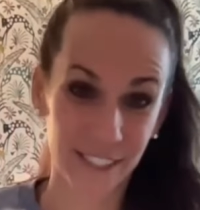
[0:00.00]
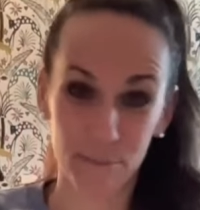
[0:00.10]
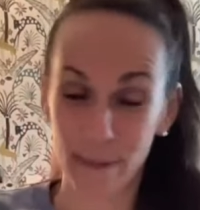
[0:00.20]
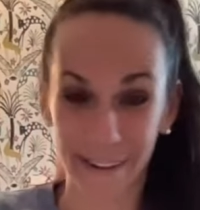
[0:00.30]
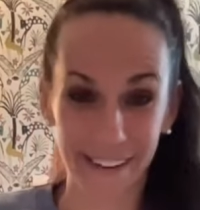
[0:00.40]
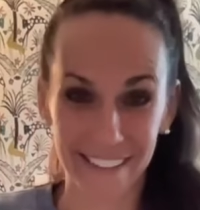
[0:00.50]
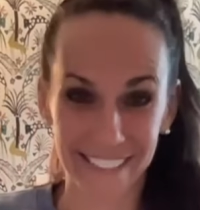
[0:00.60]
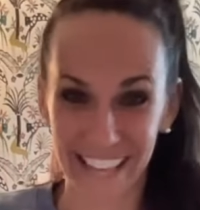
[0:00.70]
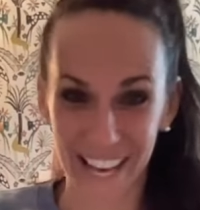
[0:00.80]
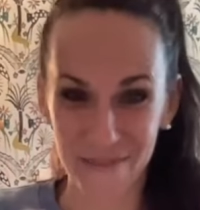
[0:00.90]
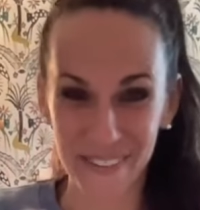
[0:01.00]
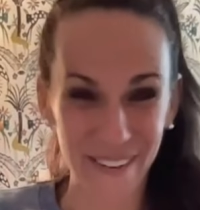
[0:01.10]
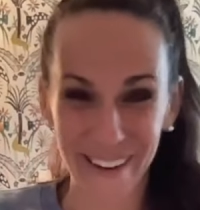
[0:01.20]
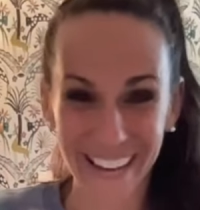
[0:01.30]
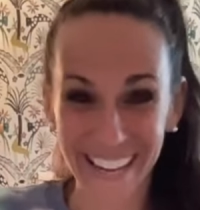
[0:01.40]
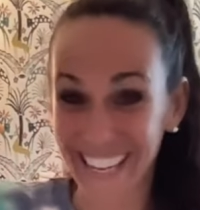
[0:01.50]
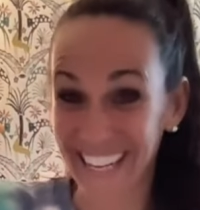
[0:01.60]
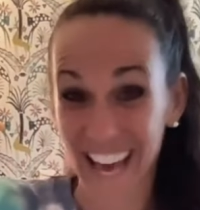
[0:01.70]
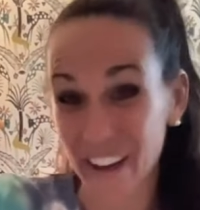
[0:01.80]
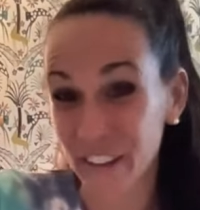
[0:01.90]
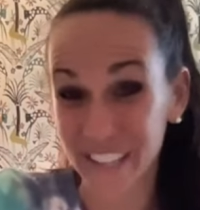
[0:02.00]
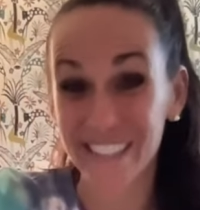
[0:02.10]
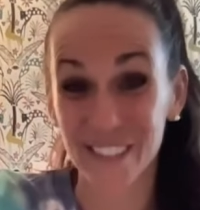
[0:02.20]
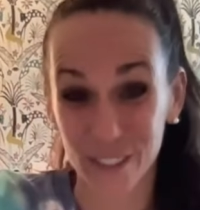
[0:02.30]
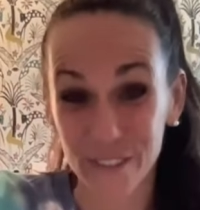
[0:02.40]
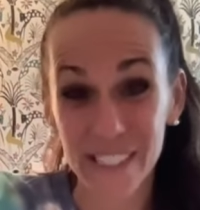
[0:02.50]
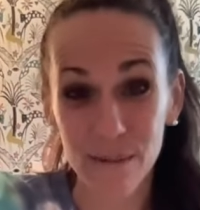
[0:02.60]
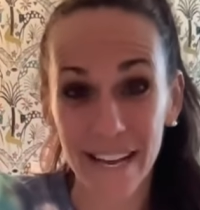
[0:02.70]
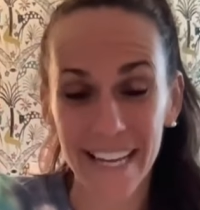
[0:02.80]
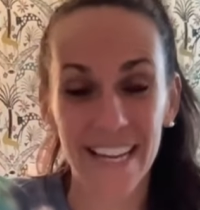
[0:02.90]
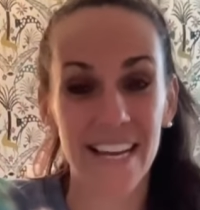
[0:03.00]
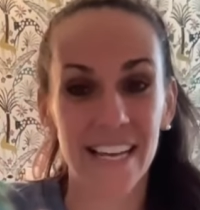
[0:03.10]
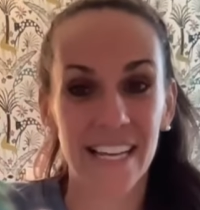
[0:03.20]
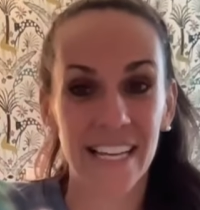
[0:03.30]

just bow down to them in a way in a healthy service way